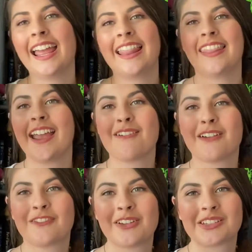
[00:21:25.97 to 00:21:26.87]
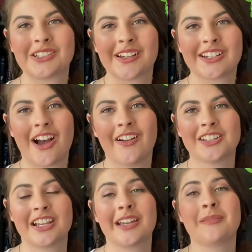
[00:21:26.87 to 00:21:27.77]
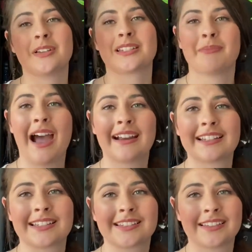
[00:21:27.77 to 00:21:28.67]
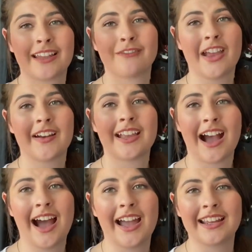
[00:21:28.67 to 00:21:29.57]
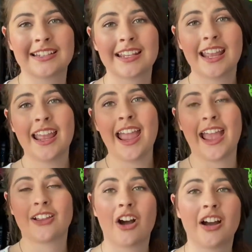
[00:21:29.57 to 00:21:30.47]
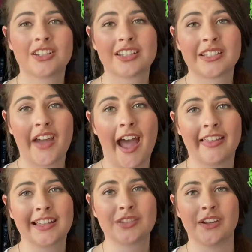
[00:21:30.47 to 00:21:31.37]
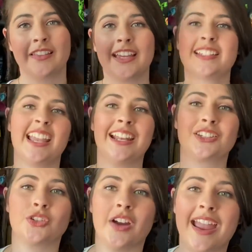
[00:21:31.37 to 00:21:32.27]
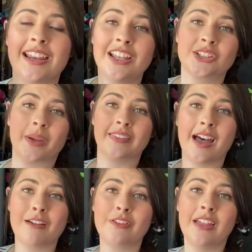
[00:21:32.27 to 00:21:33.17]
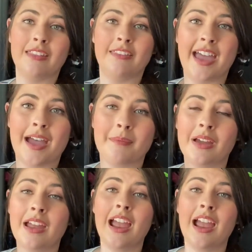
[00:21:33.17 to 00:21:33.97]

They refuse to acknowledge it because Magnus is like very kind and conscious of Alec's feelings, and it's great. So I love them.